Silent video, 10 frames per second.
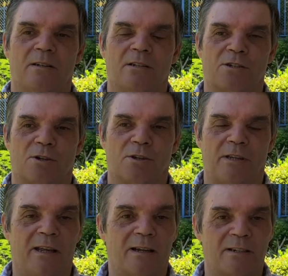So
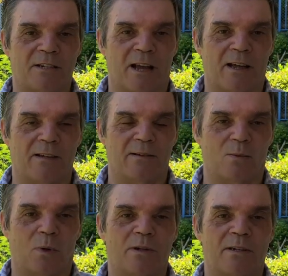the English guy
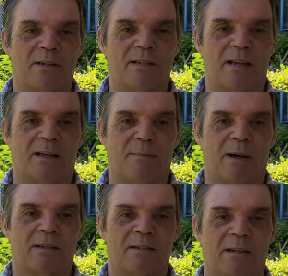wanted to take her
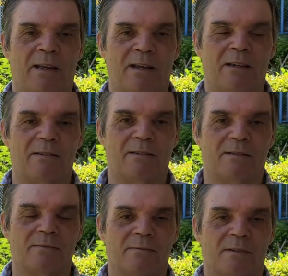back to England
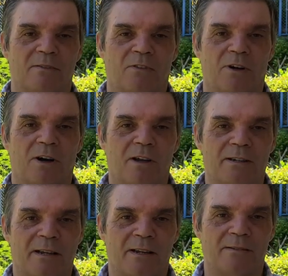for a
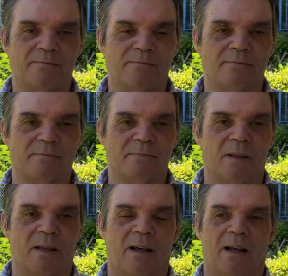holiday,
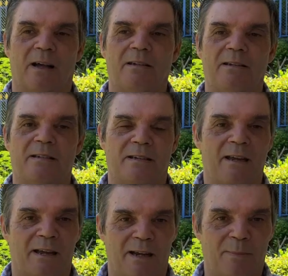and he said,
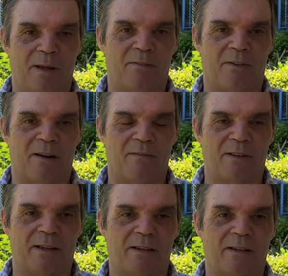yeah, he'll pay for
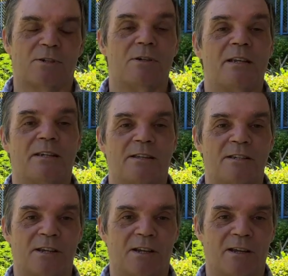everything. So he said to
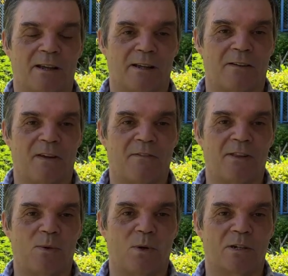this girl, if
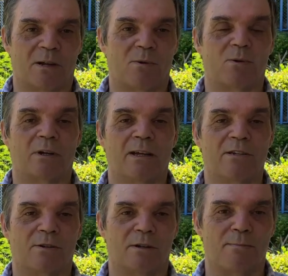everything works out okay, he's
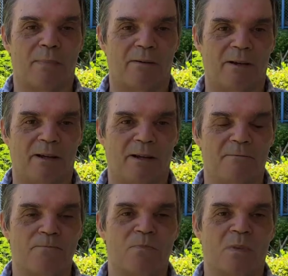going to marry her.
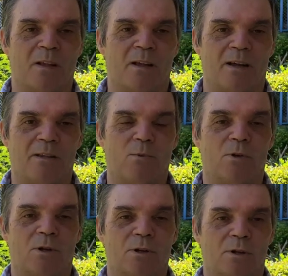And they
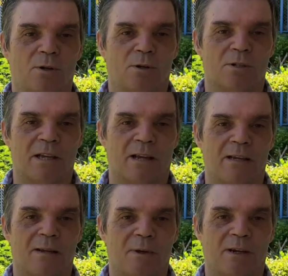were going to go tell
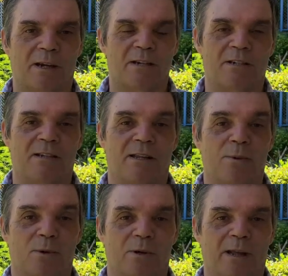the immigration that they
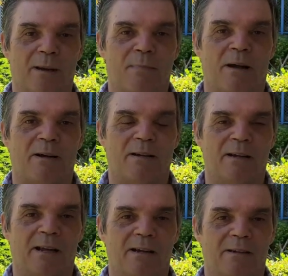were going to get married
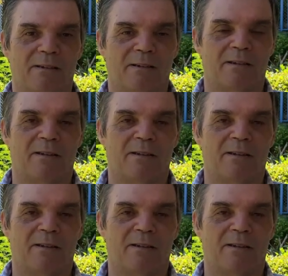in England.